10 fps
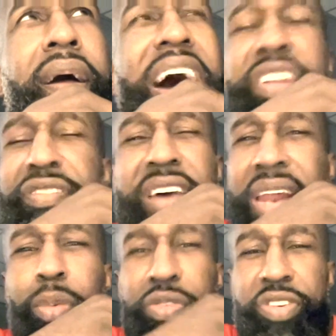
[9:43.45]
decided
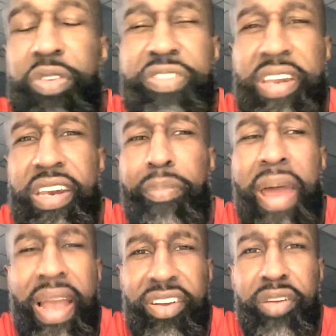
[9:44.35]
I wasn't going to sit in the
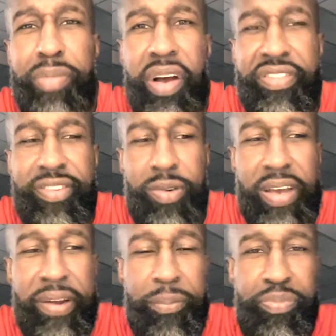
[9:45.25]
back of the bus,
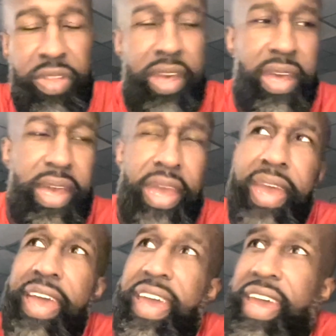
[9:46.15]
okay?
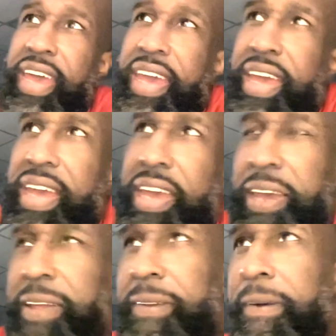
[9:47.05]

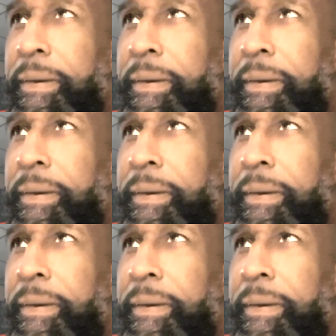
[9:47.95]
And